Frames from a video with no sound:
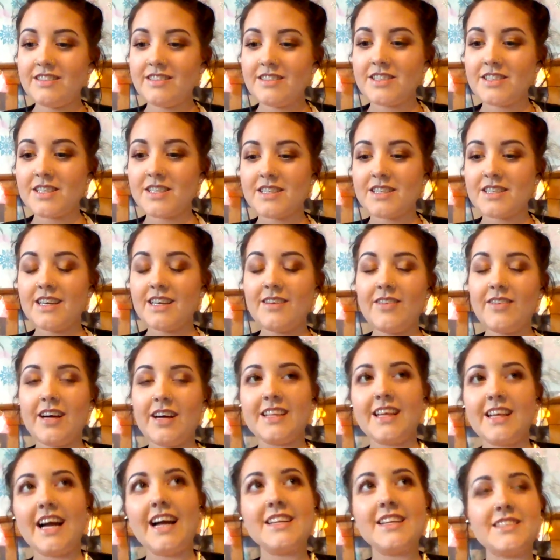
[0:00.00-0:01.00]
Just like,
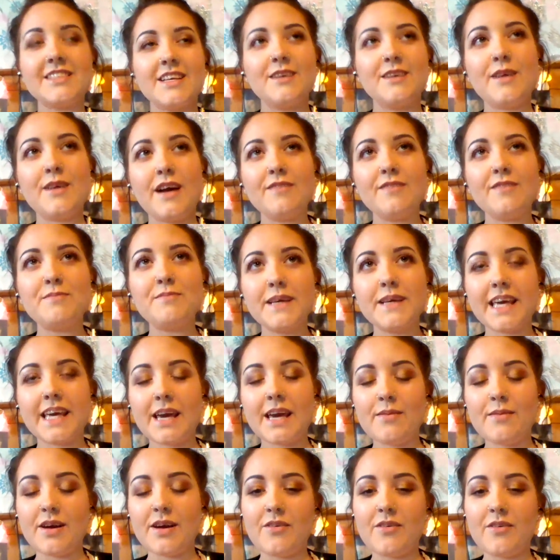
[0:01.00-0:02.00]
well, actually, I have been
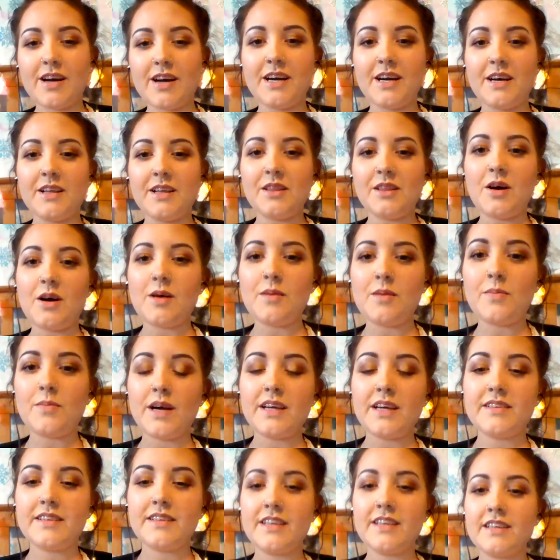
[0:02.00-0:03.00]
gaming quite a lot, but
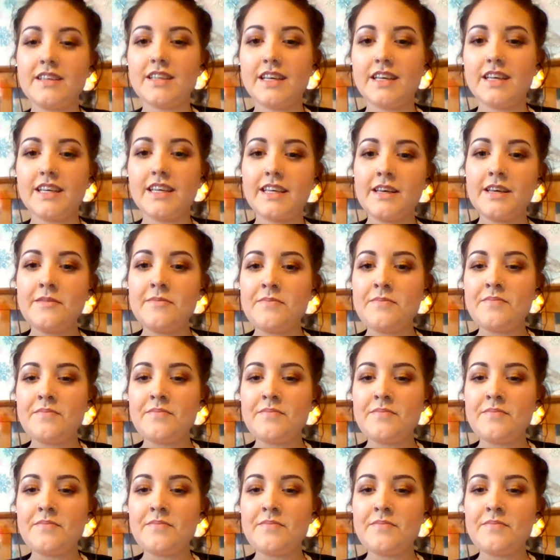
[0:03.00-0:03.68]
I think like